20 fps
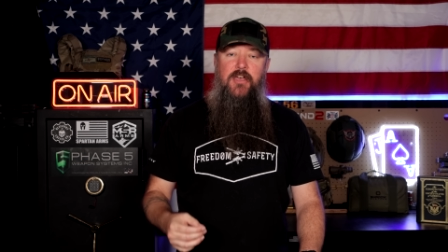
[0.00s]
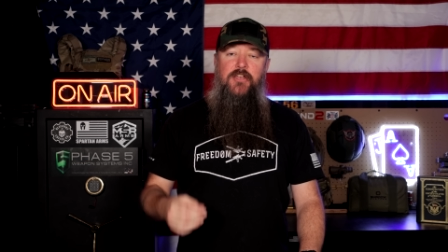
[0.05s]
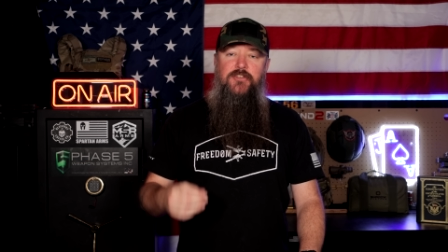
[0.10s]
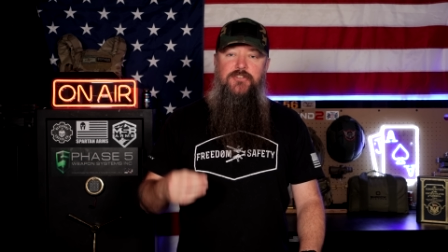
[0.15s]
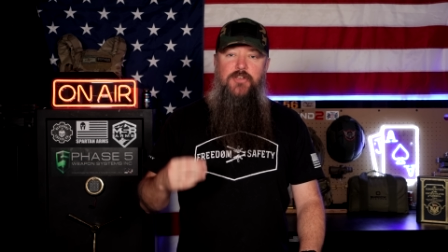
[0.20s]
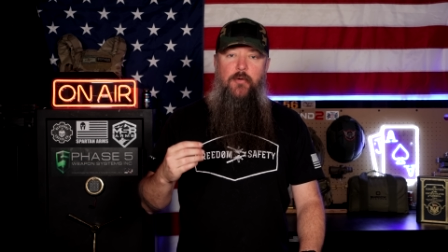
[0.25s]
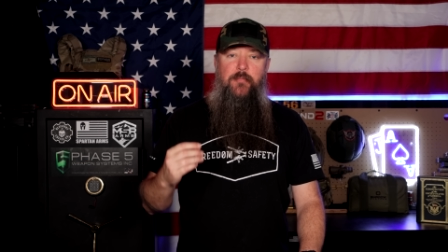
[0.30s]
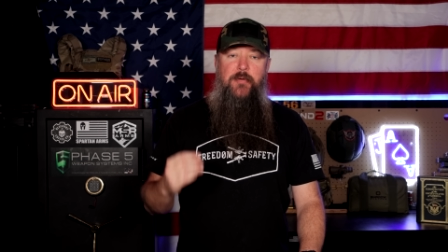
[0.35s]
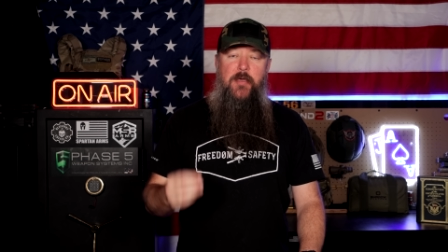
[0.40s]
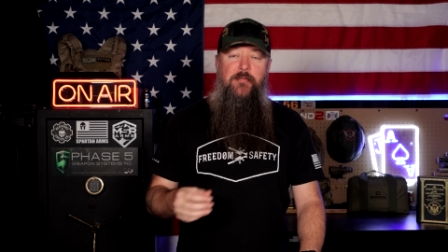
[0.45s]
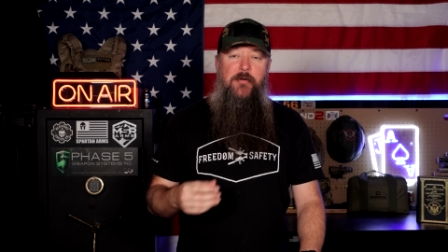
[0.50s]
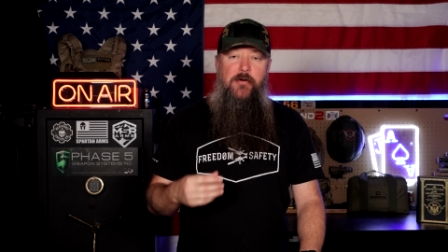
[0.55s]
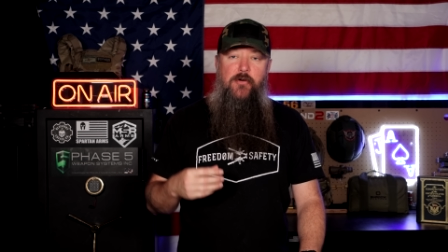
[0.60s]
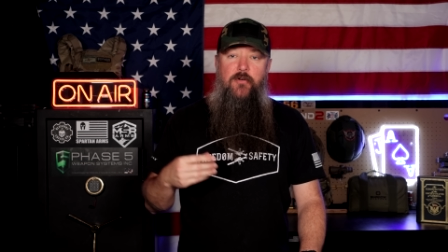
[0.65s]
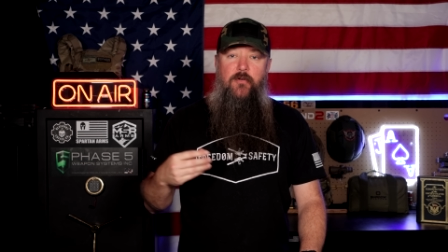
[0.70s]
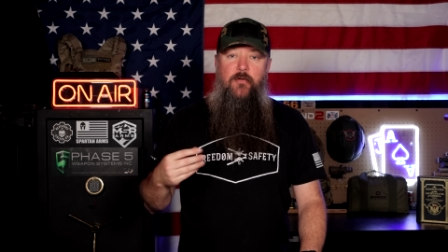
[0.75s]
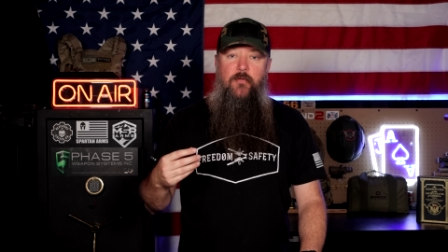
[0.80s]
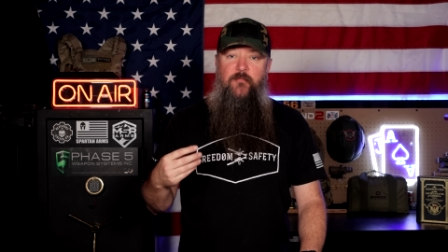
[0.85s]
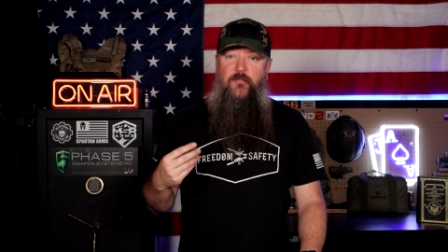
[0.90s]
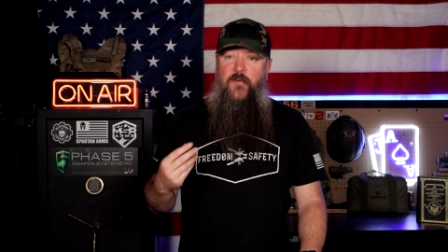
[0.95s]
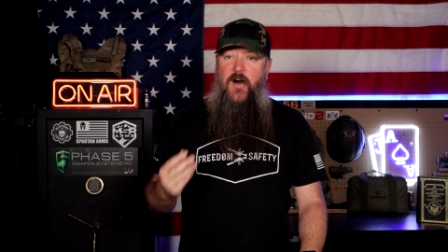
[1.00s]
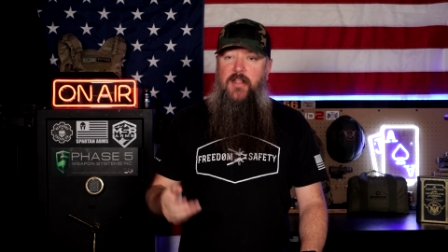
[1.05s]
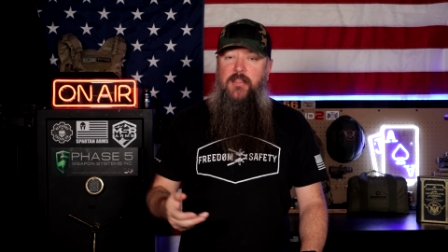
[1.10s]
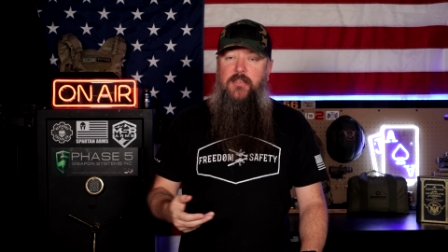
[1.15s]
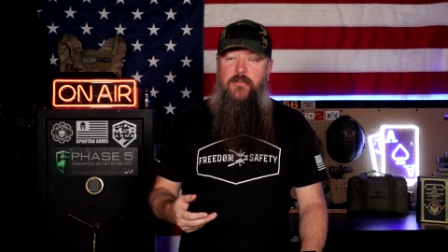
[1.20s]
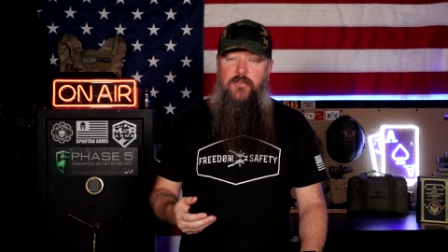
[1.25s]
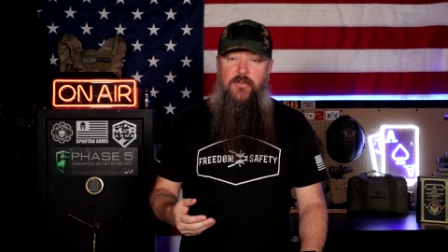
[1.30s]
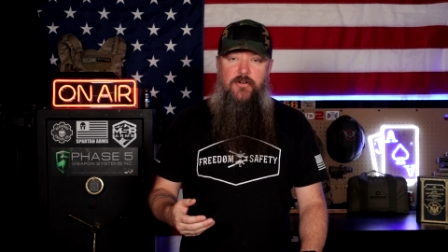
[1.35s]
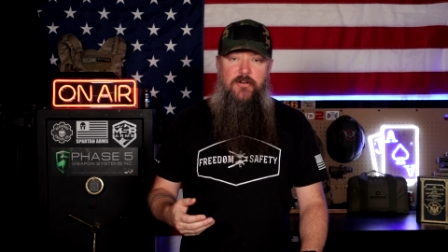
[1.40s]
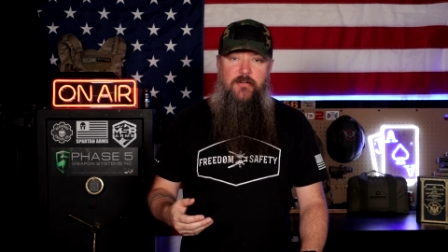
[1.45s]
So people who
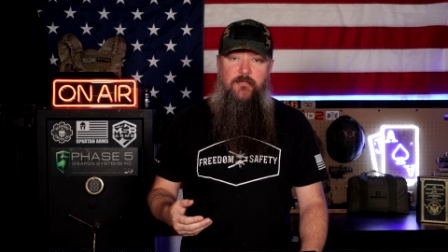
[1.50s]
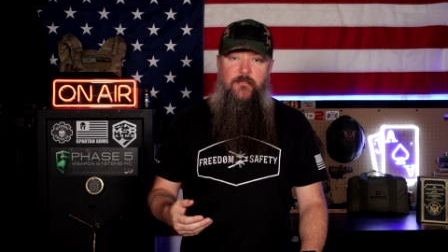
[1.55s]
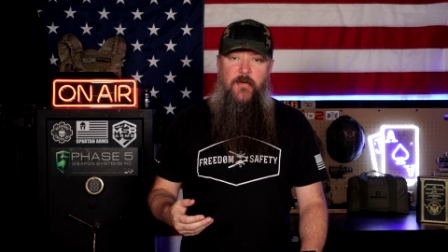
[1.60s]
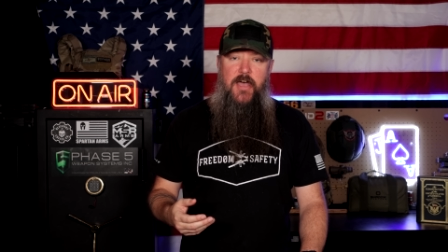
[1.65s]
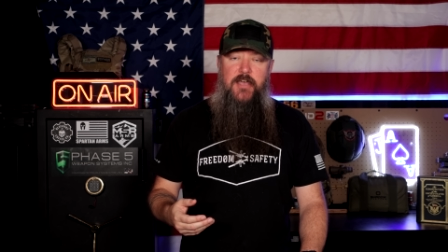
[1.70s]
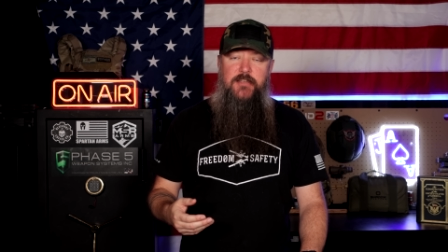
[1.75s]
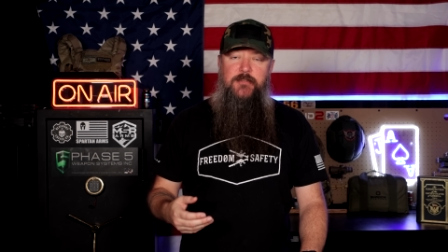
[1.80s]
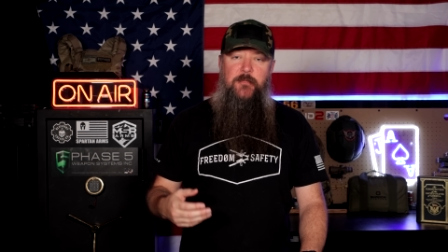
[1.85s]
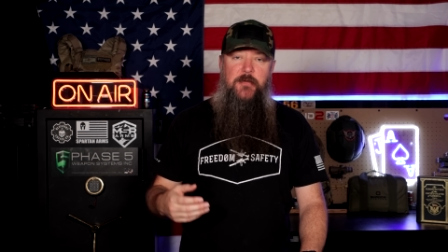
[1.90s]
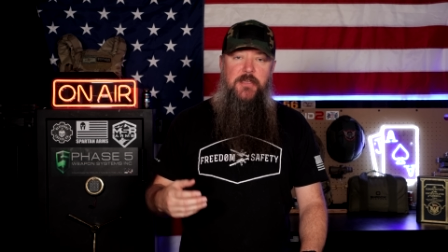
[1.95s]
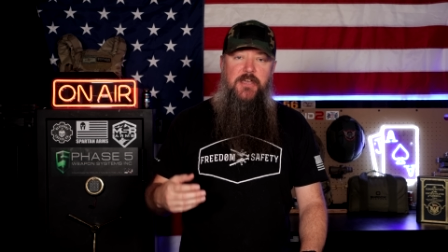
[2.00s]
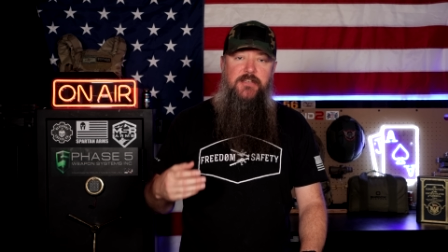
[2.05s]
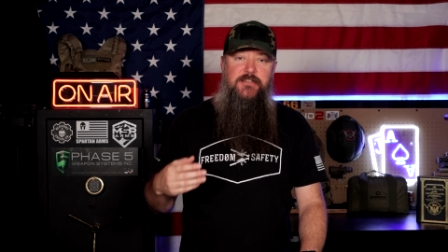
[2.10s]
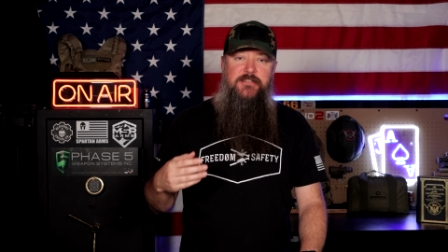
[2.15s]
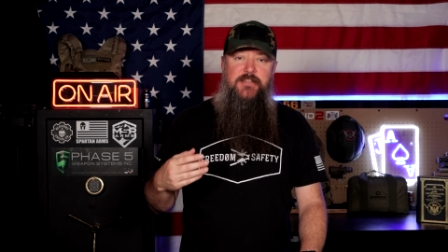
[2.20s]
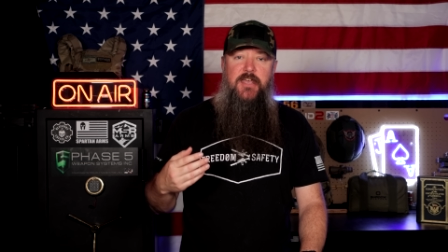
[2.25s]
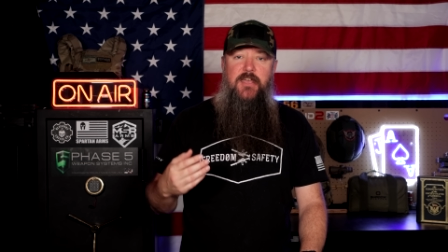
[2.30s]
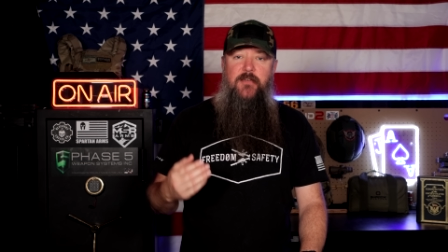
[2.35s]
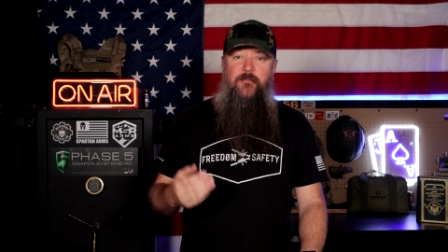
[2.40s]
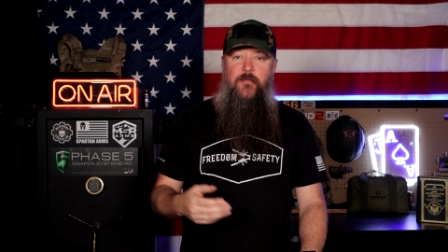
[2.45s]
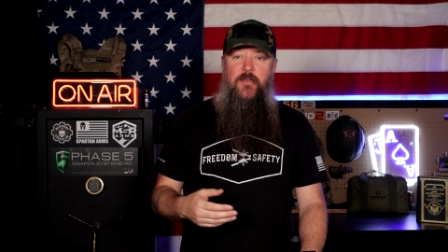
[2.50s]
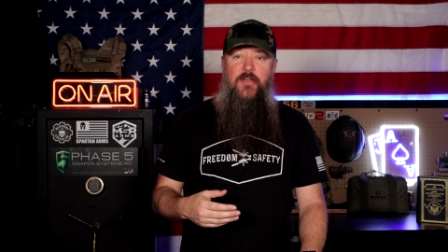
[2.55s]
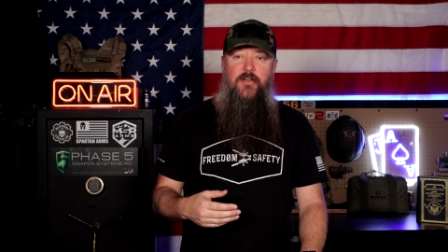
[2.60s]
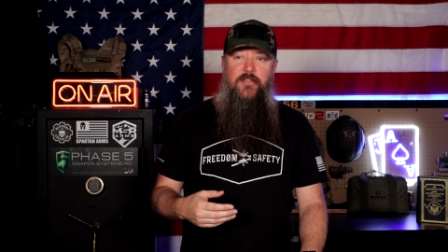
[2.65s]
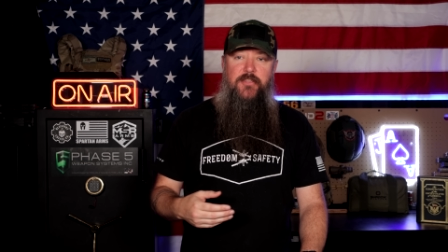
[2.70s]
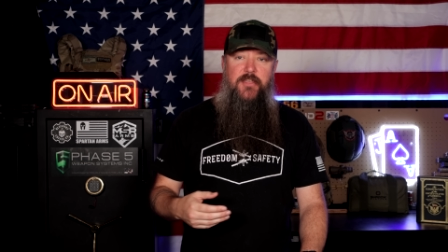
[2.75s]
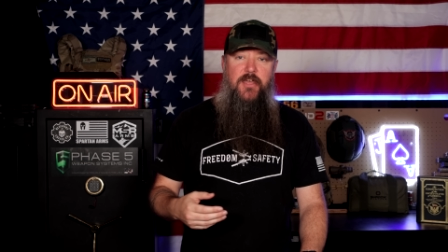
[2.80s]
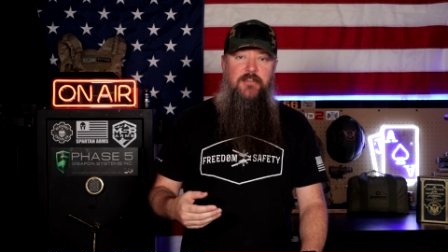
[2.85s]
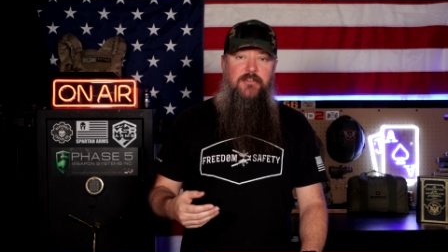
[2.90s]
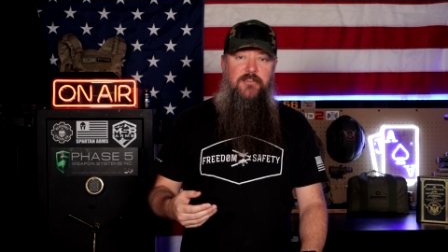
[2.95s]
follow your advice because they
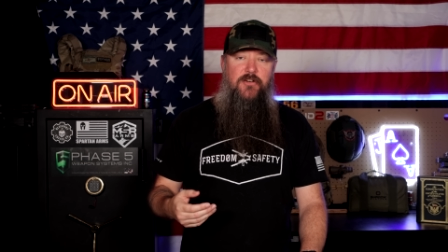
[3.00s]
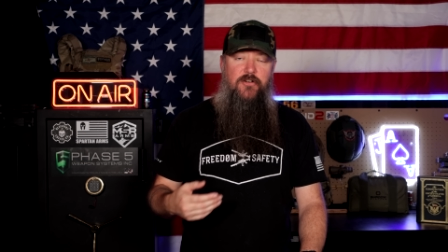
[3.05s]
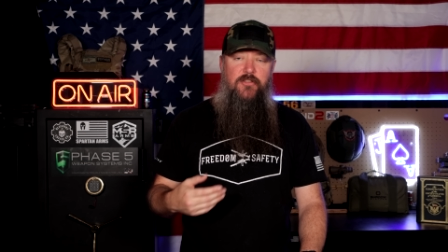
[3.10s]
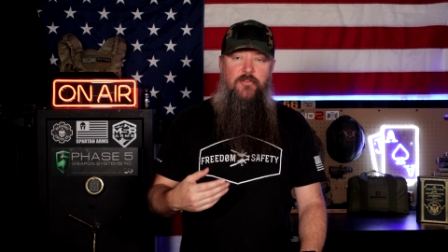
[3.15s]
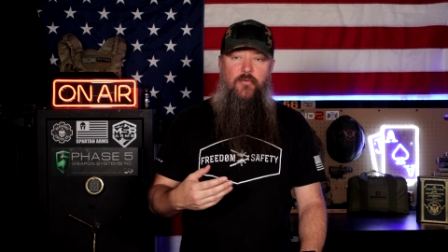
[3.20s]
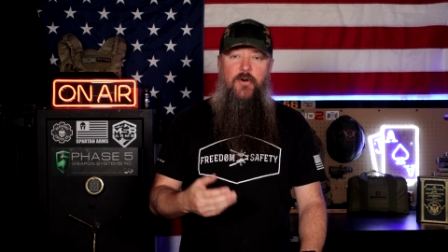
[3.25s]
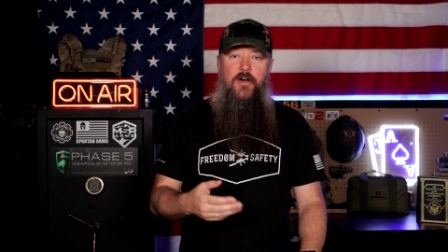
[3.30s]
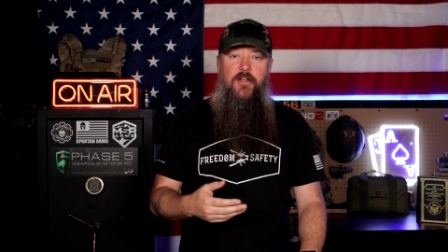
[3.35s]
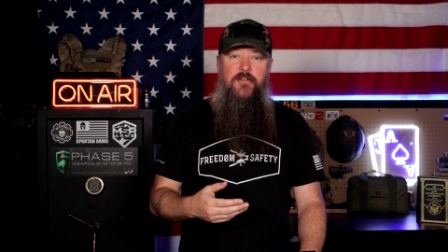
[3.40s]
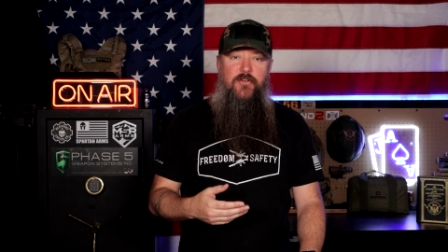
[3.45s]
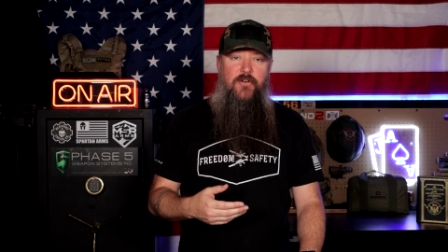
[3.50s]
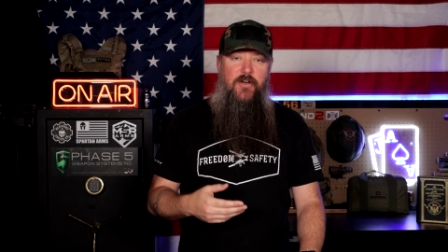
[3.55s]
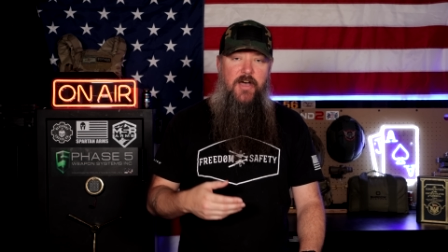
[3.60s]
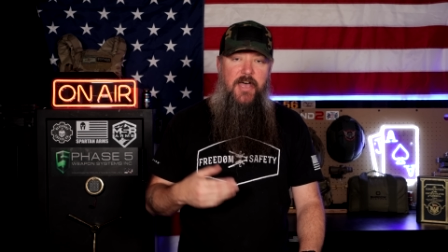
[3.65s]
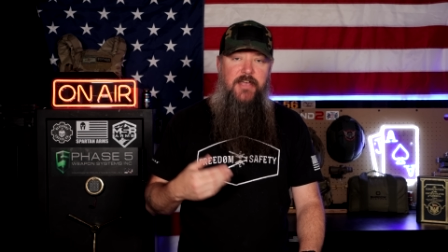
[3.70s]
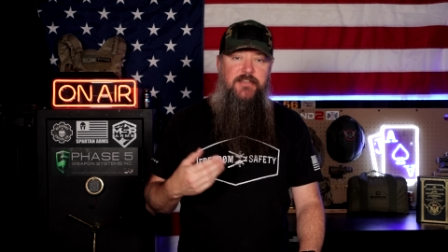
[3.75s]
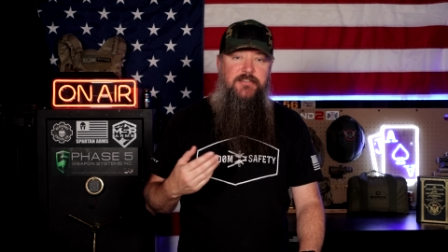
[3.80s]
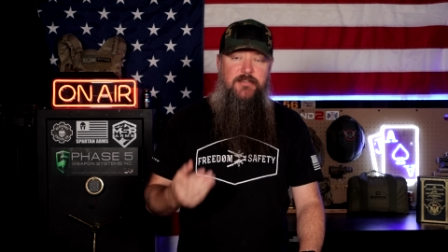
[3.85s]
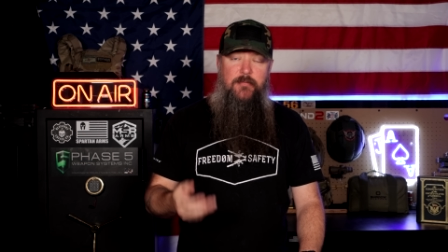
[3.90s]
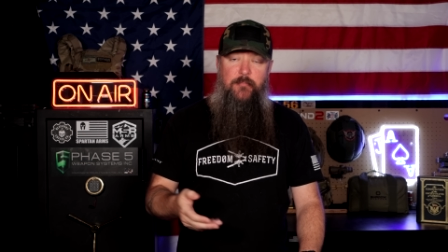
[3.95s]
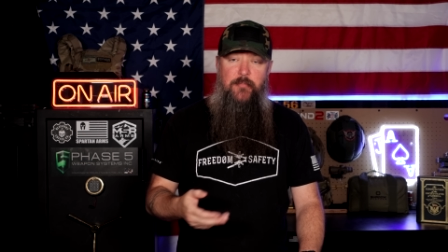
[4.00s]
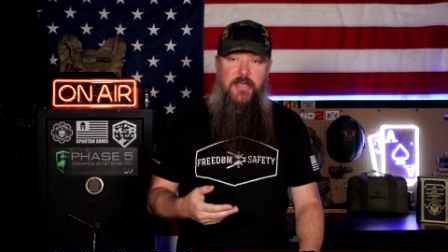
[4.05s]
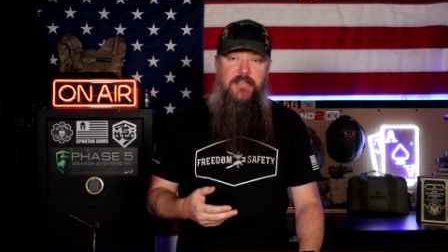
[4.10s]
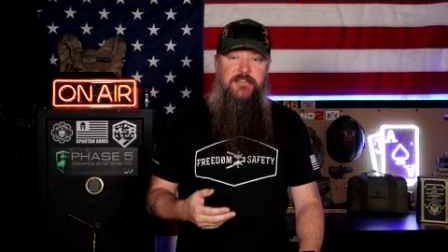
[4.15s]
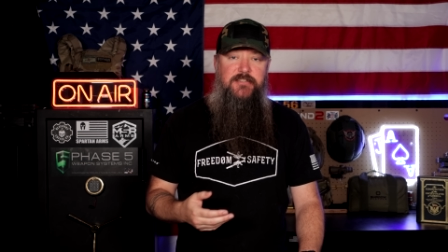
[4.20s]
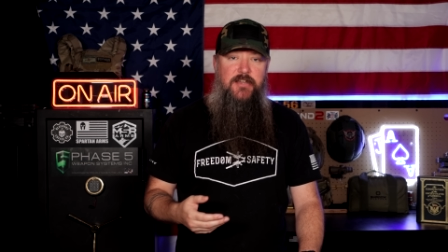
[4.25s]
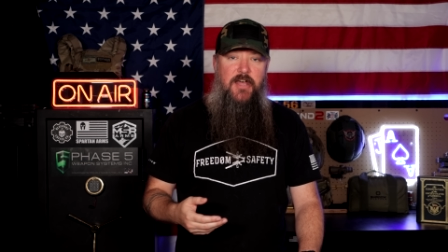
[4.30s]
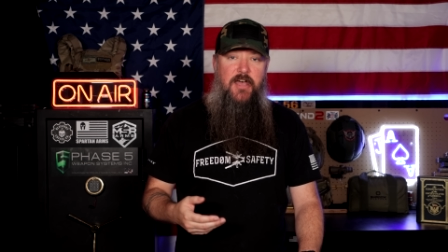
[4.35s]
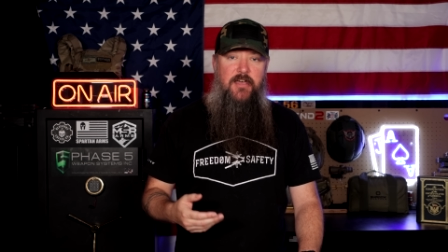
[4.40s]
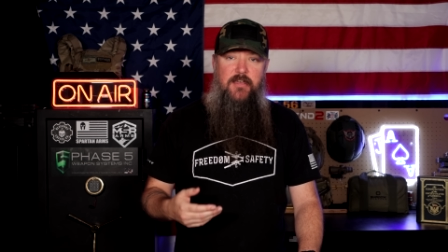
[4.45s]
feel that you're the one who has the
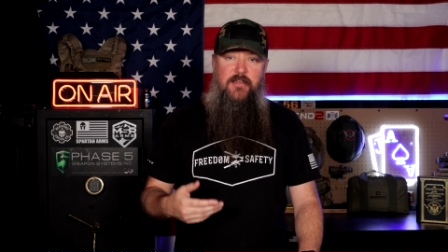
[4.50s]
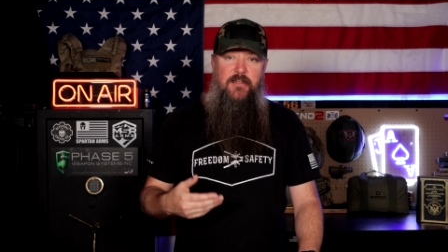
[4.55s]
best uh,